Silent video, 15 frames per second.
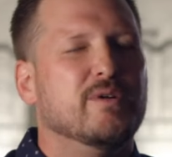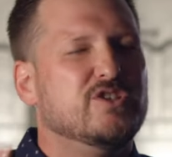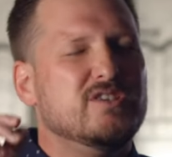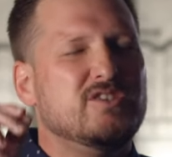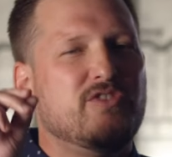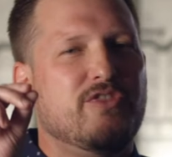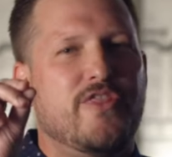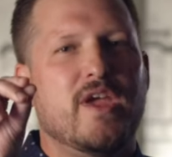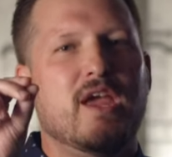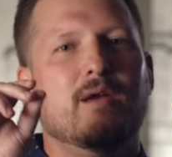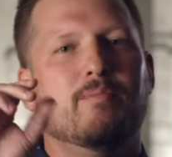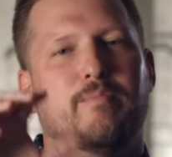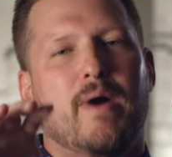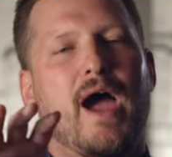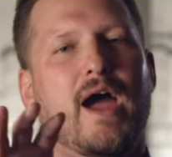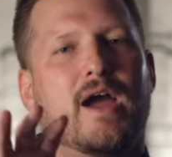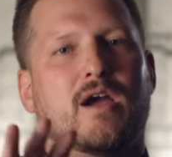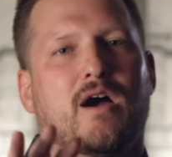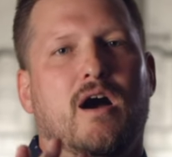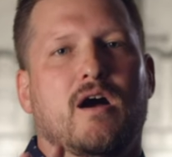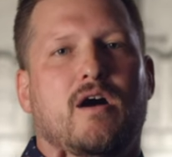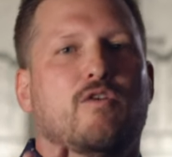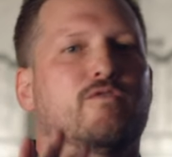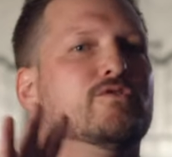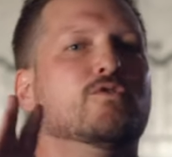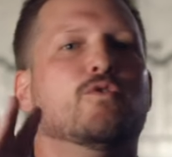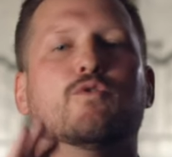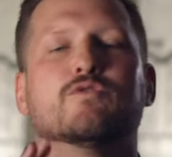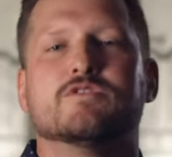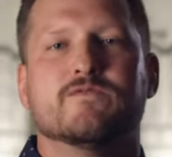But just think back over the
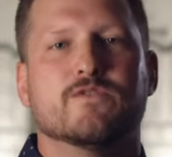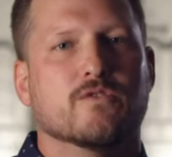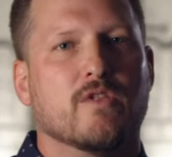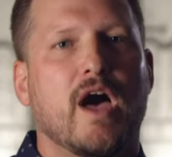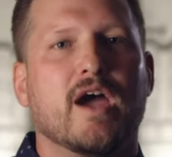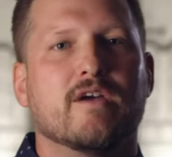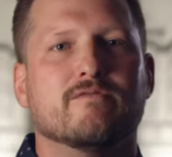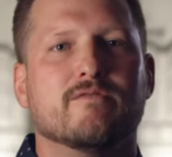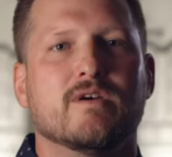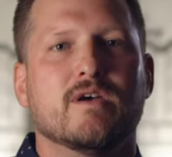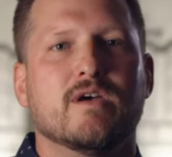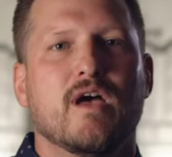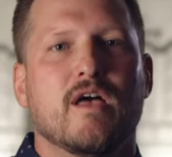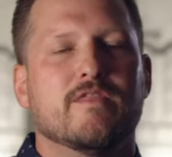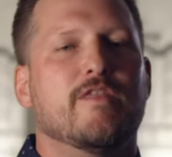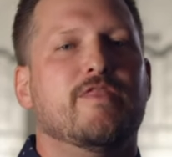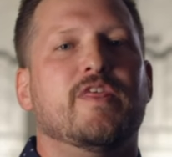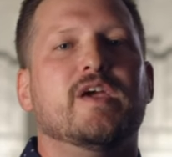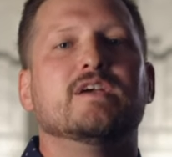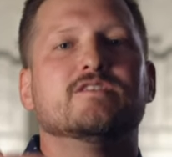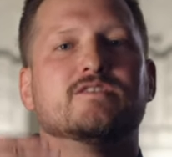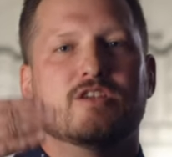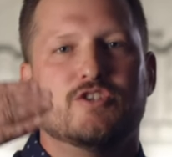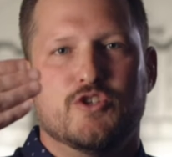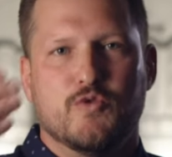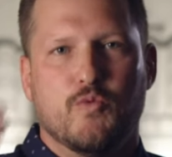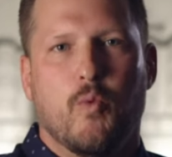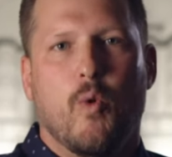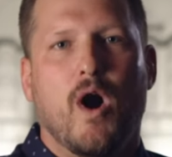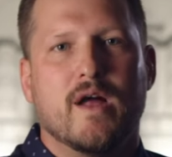course of your life, the things that
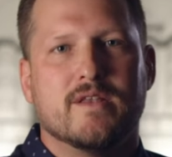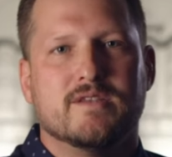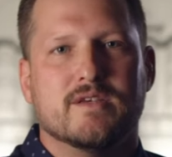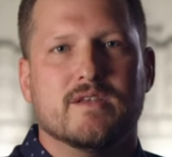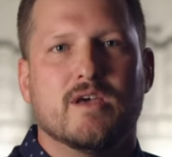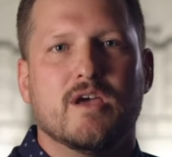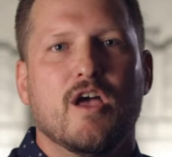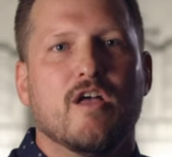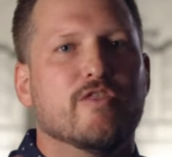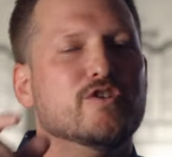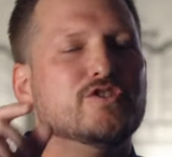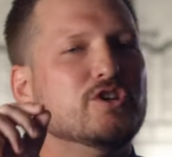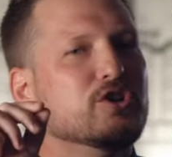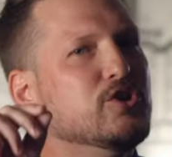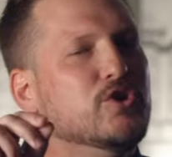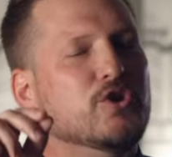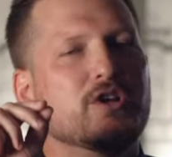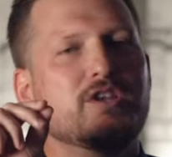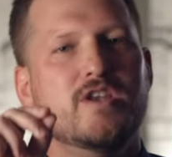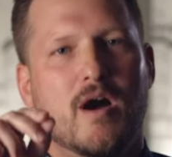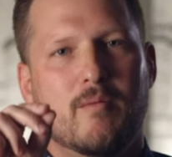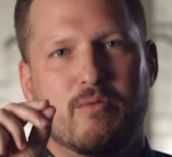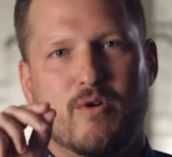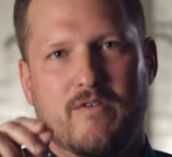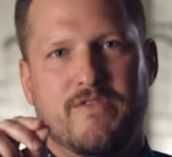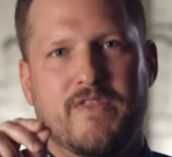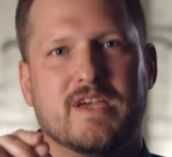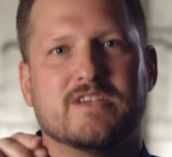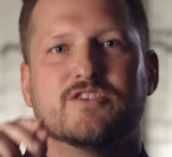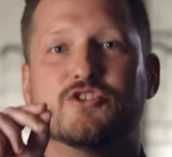you wanted. There's a good number of
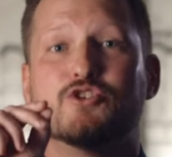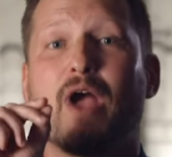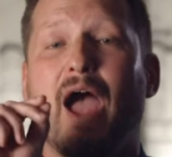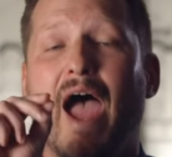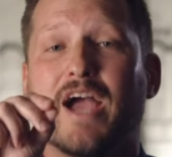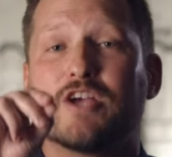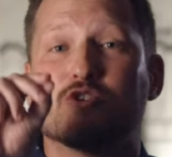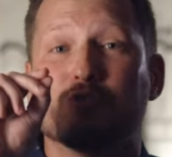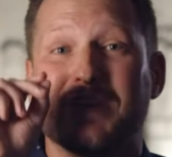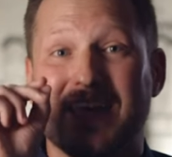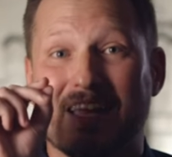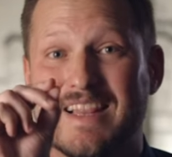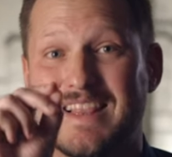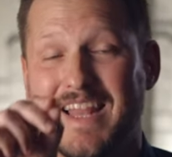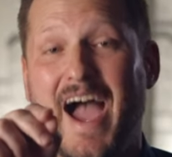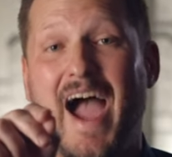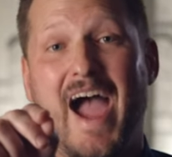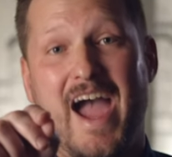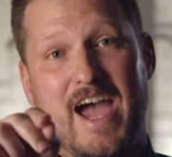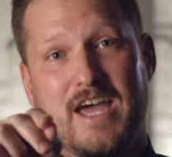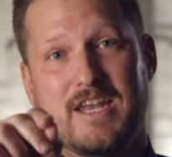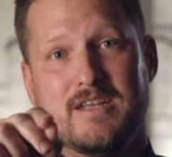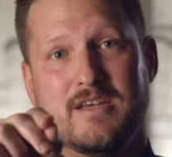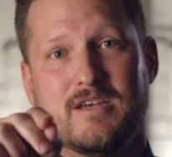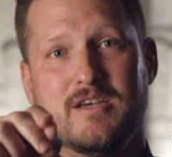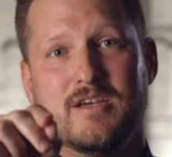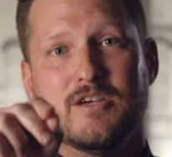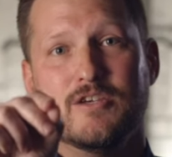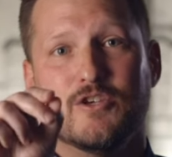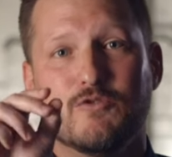things that you're actually glad
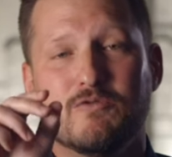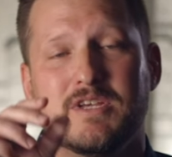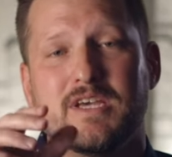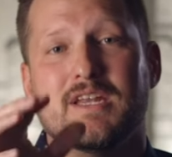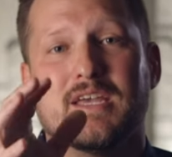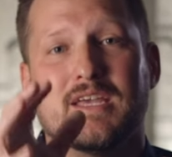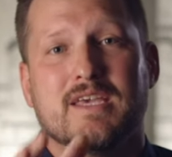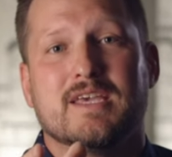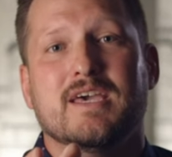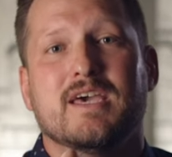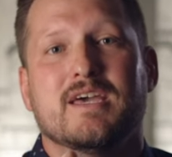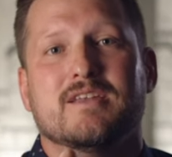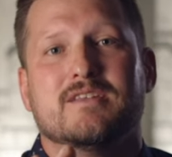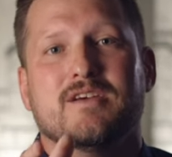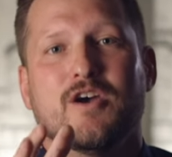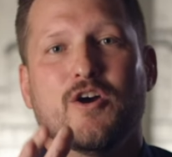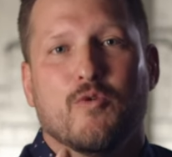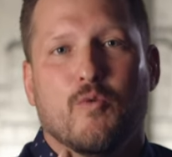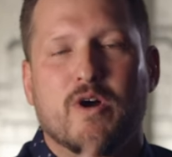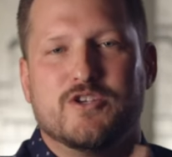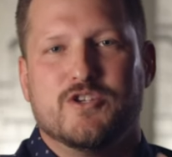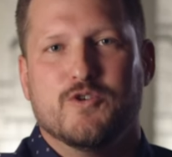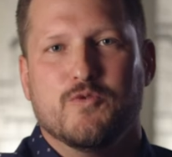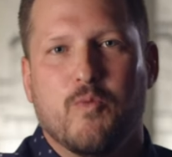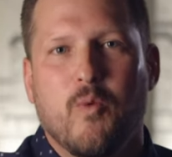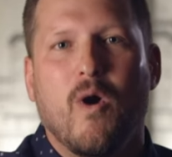you didn't get what you